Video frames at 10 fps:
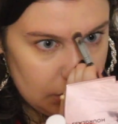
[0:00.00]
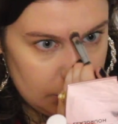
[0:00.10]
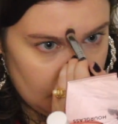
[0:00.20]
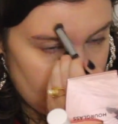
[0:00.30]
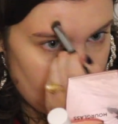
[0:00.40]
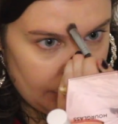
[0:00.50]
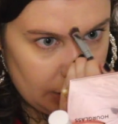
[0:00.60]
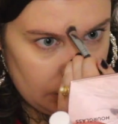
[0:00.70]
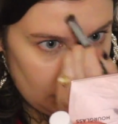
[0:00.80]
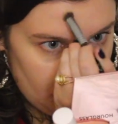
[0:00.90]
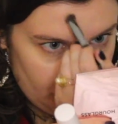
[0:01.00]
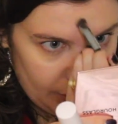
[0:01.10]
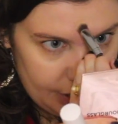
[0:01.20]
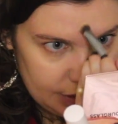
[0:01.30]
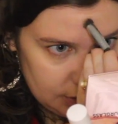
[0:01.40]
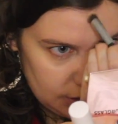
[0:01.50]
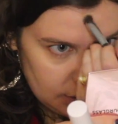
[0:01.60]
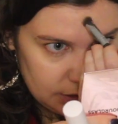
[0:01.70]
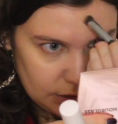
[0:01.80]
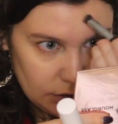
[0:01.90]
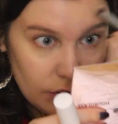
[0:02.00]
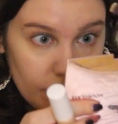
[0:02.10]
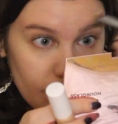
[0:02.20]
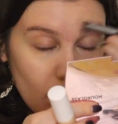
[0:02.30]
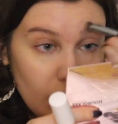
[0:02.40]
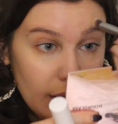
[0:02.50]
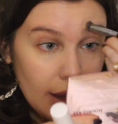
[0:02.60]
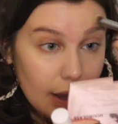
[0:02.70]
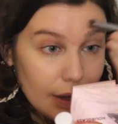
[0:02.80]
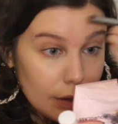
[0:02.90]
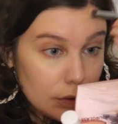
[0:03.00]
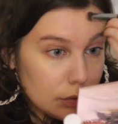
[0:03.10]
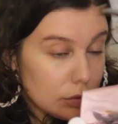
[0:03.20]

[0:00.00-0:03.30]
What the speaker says: to maybe bring a little brightness to the center of the forehead.